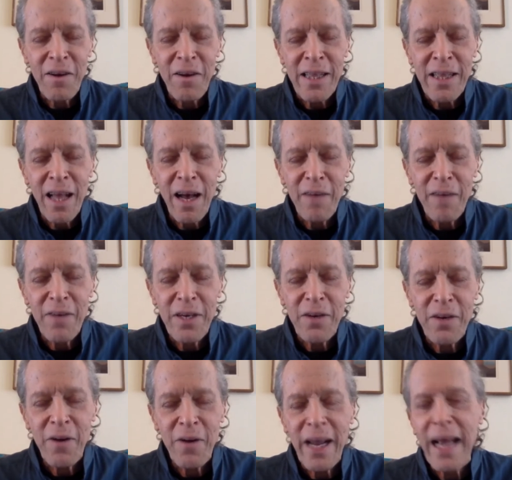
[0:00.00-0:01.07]
in love and
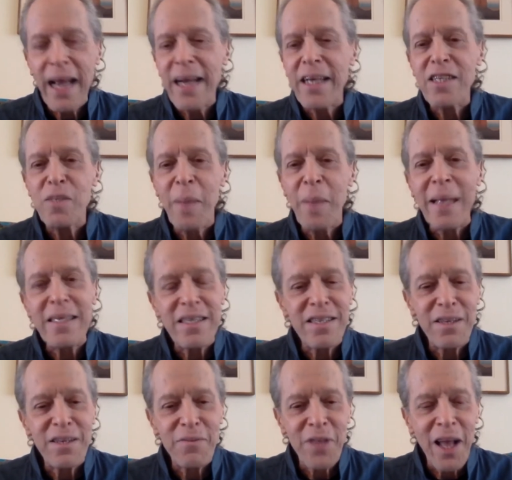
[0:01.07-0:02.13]
creating
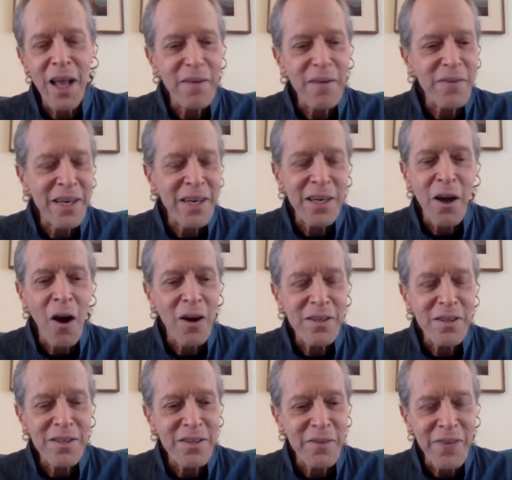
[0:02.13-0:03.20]
spaces of love and
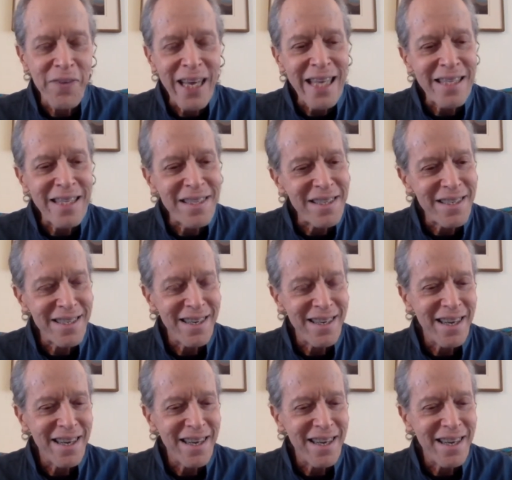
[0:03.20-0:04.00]
gardens of Edens,